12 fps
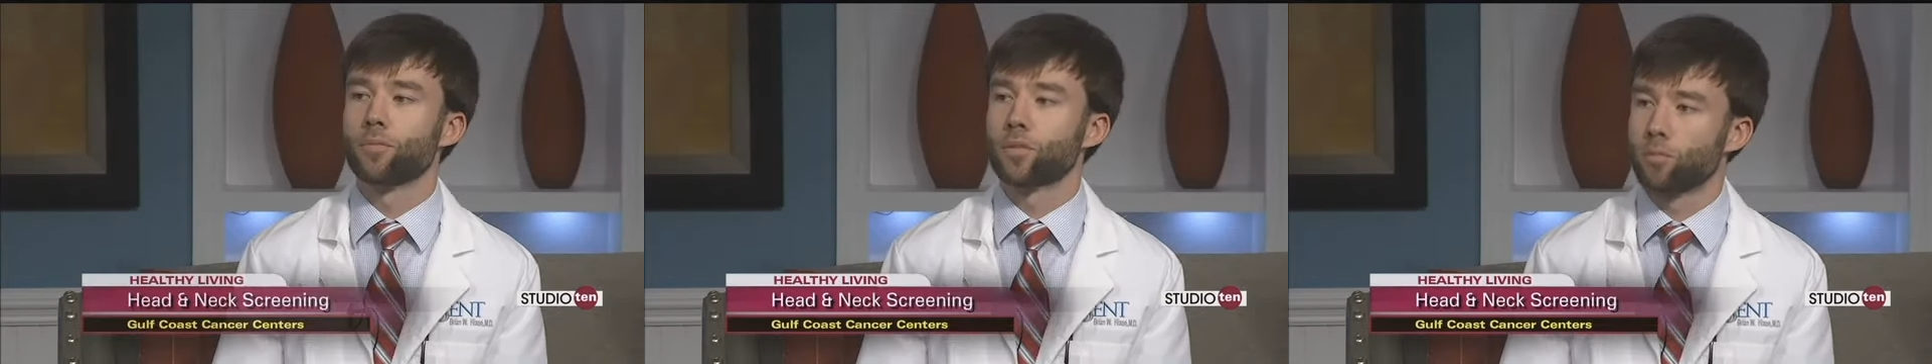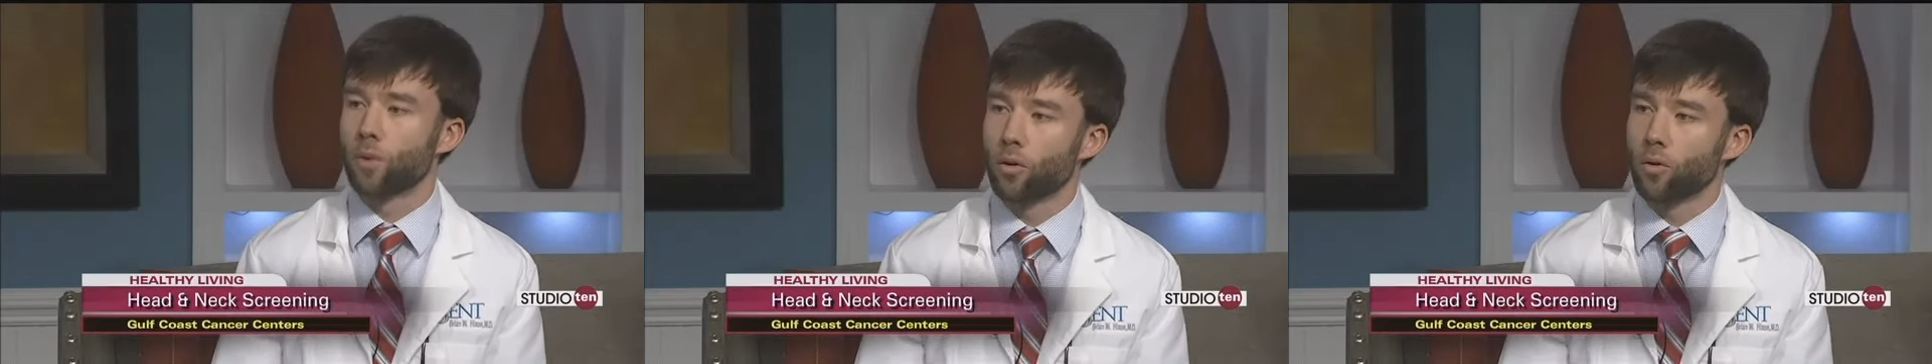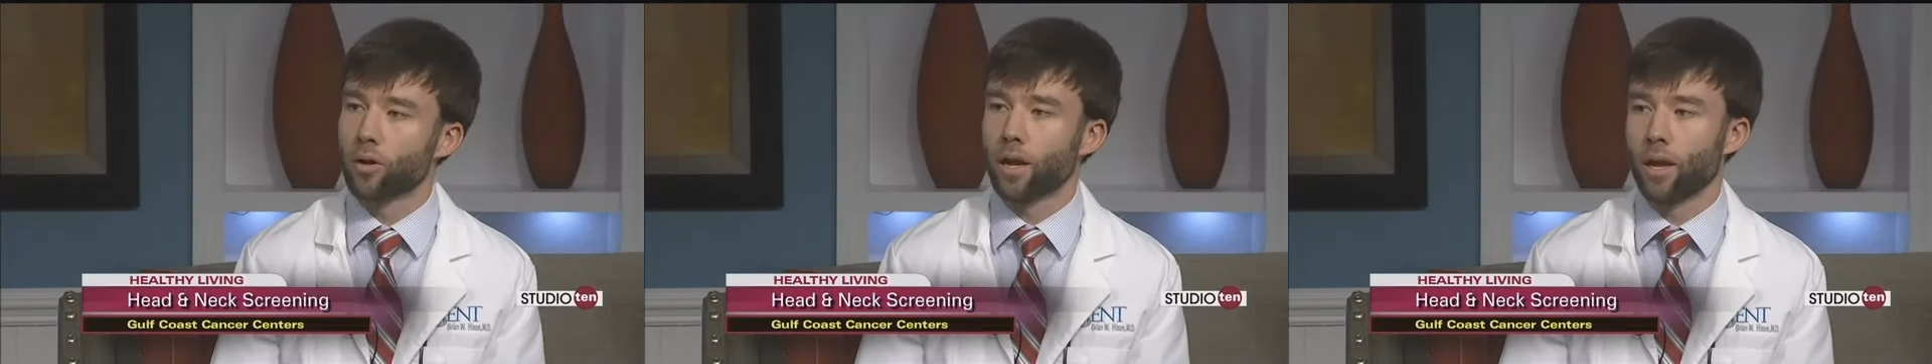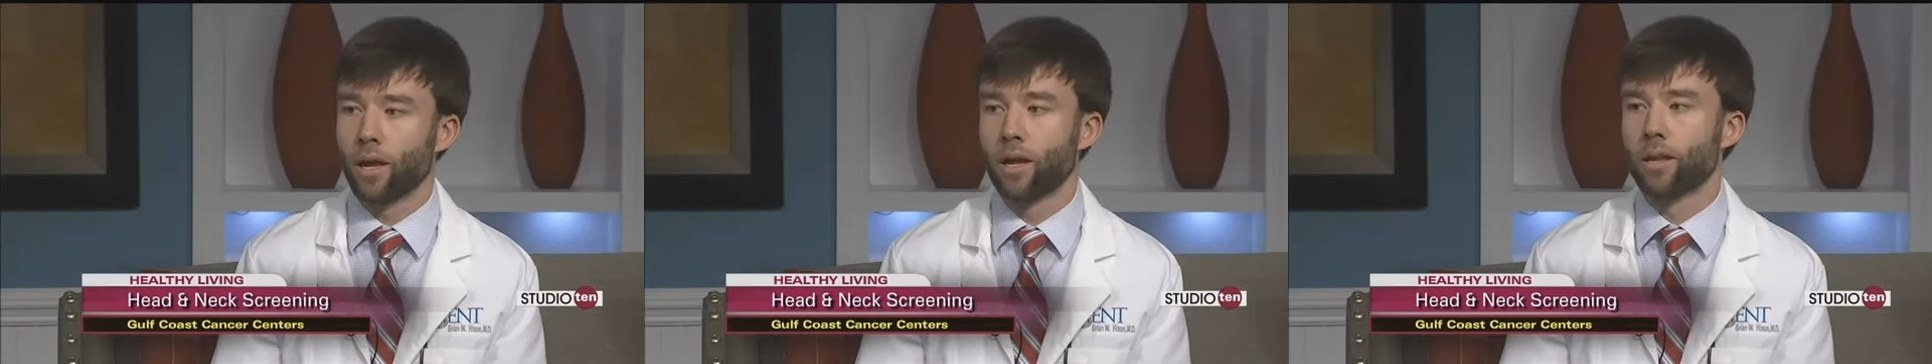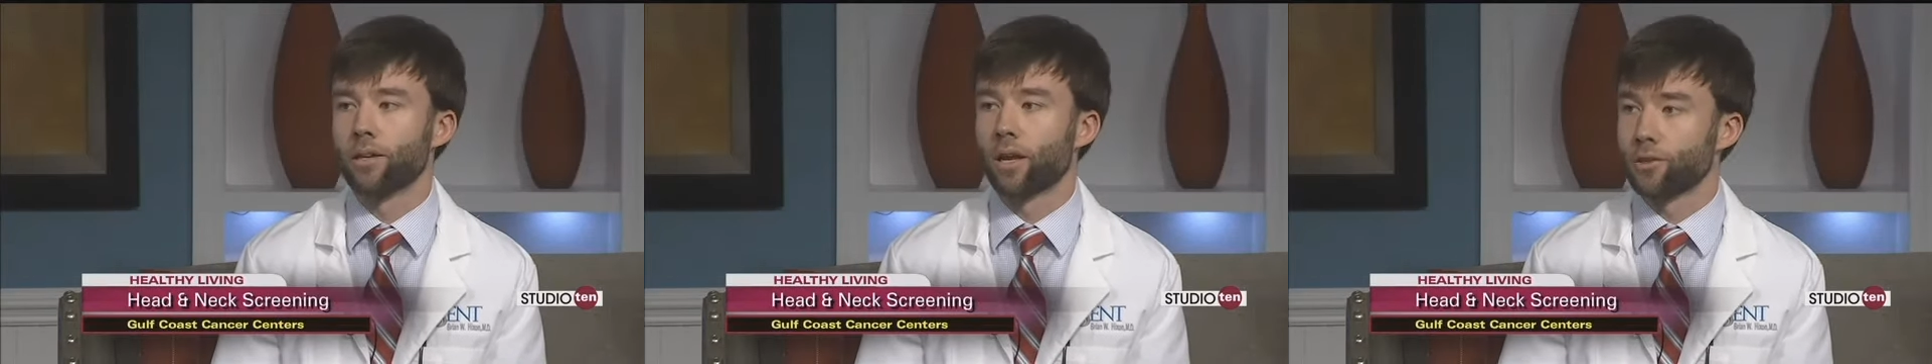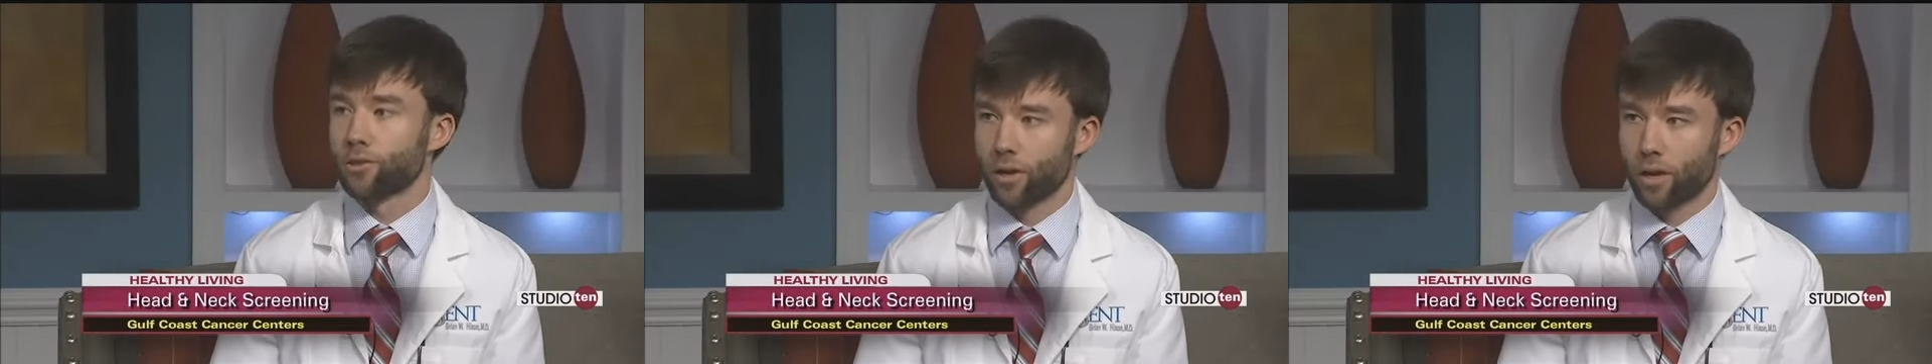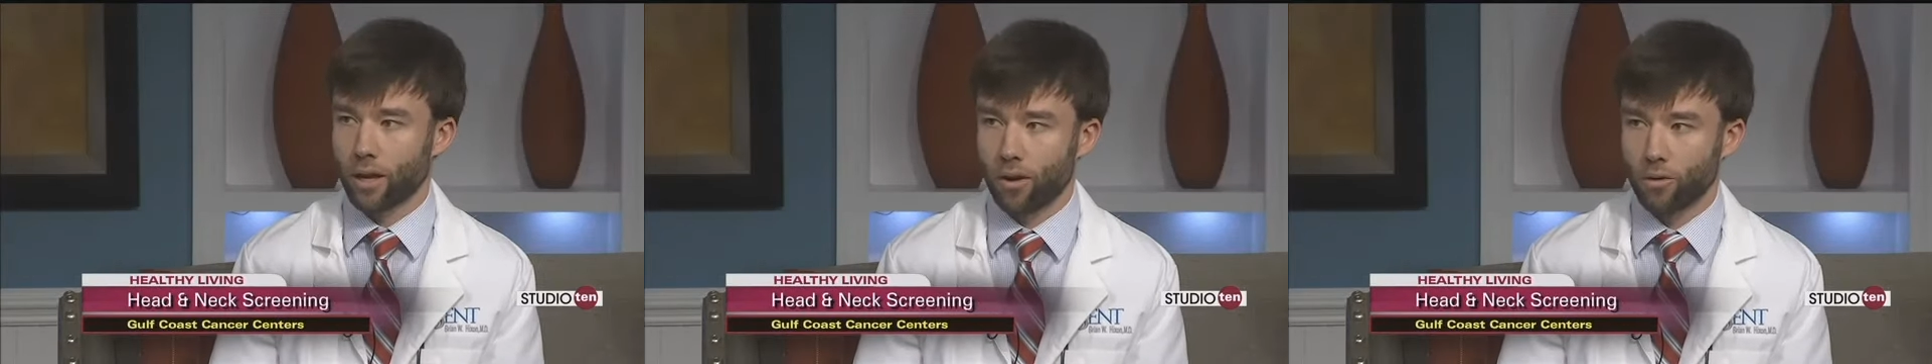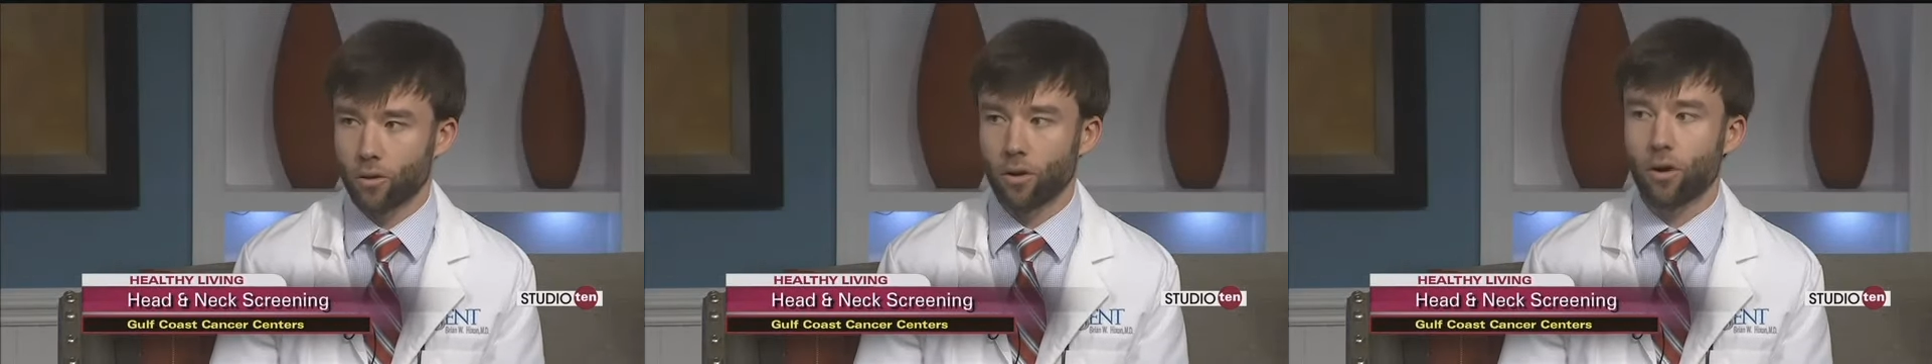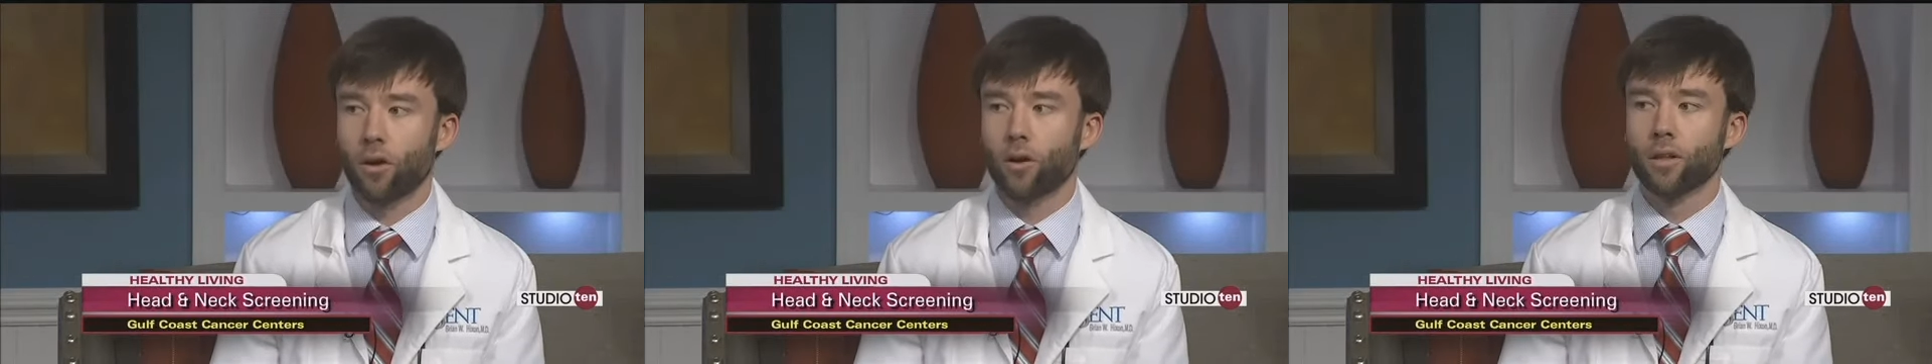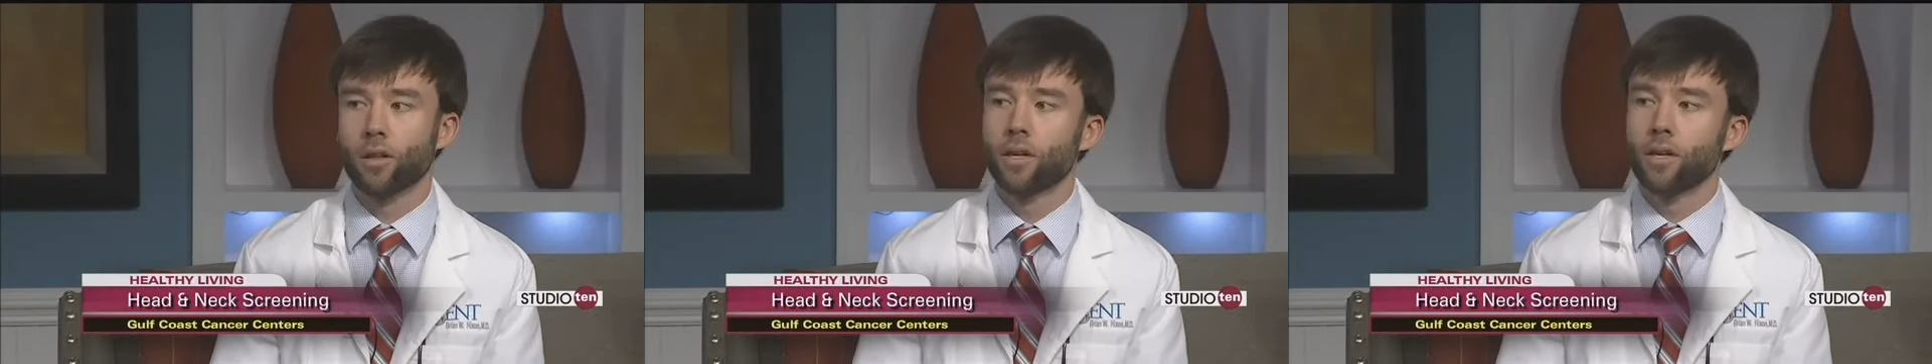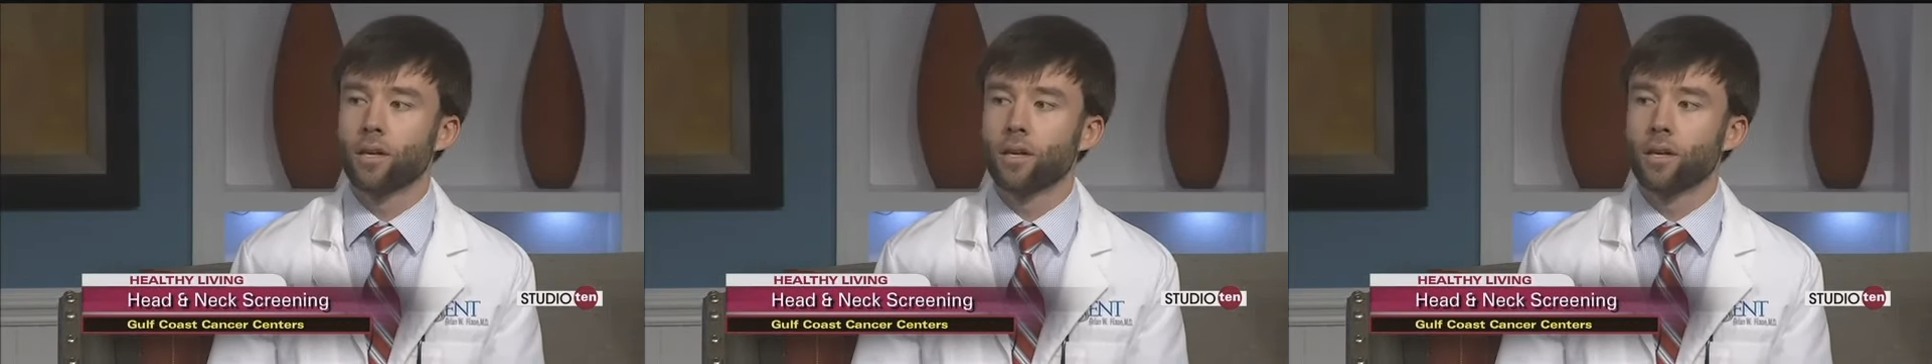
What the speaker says: smoke and drink alcohol,